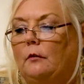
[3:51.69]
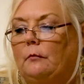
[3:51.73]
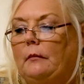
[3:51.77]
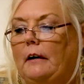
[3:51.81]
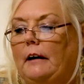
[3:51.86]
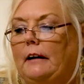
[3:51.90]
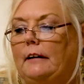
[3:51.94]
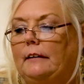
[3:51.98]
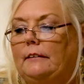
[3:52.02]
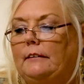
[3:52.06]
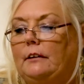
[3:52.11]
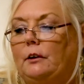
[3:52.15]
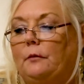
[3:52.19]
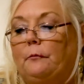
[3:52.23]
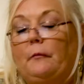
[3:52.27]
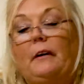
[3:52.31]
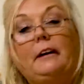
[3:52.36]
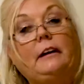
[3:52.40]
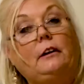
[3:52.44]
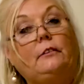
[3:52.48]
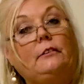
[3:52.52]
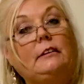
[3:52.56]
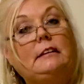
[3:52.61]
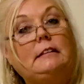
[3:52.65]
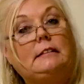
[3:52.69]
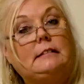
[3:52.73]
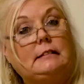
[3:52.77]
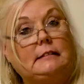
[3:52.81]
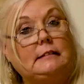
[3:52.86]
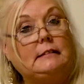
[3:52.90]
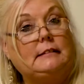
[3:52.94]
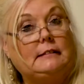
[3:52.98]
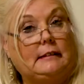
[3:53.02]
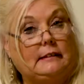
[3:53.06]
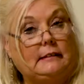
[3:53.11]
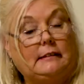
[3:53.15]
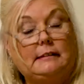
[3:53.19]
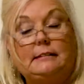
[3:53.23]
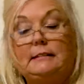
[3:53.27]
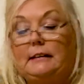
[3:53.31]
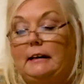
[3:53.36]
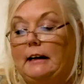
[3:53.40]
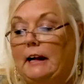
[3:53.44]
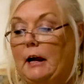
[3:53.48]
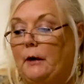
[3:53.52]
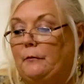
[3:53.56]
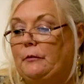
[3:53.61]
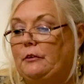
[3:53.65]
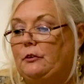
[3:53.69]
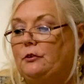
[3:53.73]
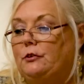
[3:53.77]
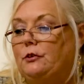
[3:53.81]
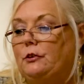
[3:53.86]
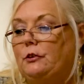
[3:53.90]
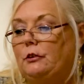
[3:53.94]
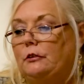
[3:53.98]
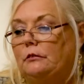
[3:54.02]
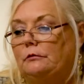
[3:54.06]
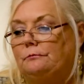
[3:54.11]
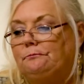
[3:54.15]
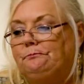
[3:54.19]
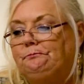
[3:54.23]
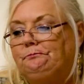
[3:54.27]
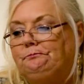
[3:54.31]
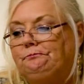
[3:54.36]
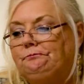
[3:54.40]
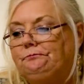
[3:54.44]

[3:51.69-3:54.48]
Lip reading: And there are many reasons that this can happen too.